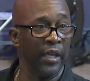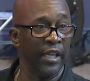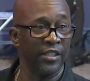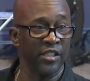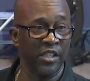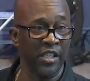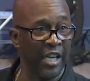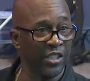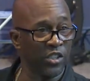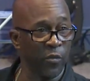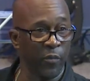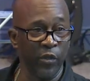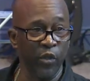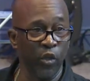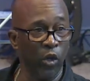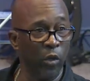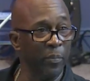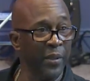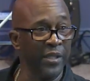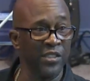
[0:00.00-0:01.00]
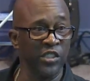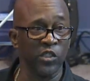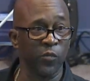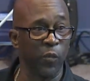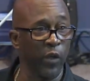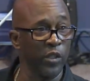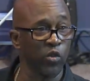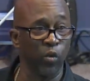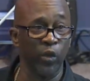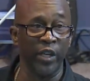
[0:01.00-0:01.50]
as an entrepreneur, business
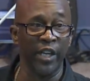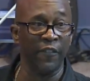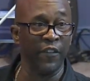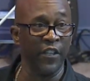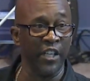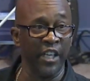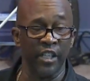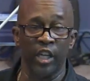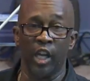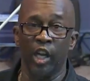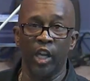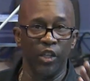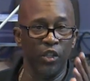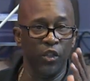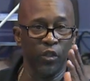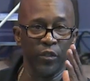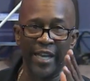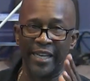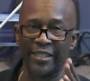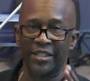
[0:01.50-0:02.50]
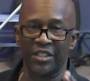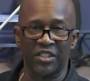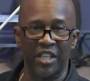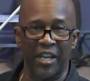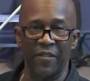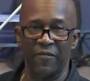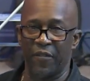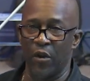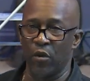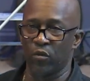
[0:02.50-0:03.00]
person, whatever it is, you got to
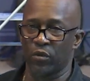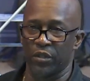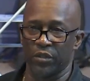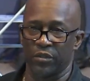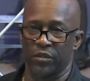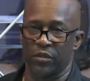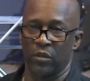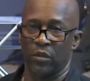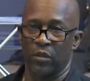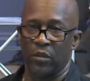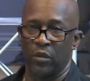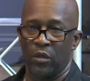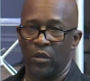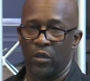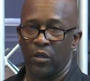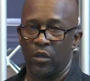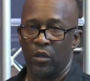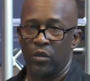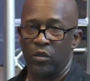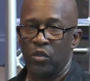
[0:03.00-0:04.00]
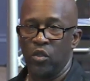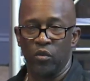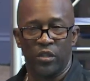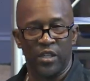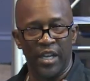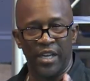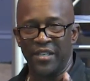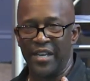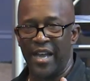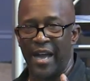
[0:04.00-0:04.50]
stay focused. You
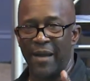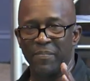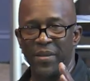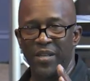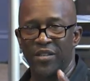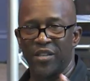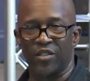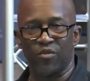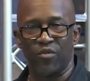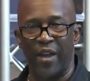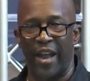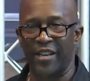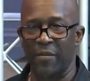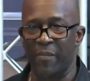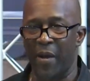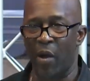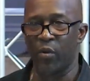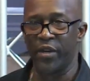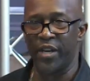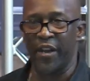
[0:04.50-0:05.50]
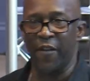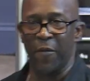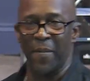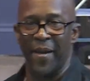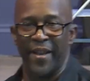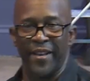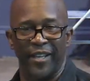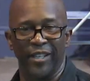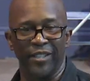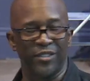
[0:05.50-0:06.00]
cannot be distracted by what everybody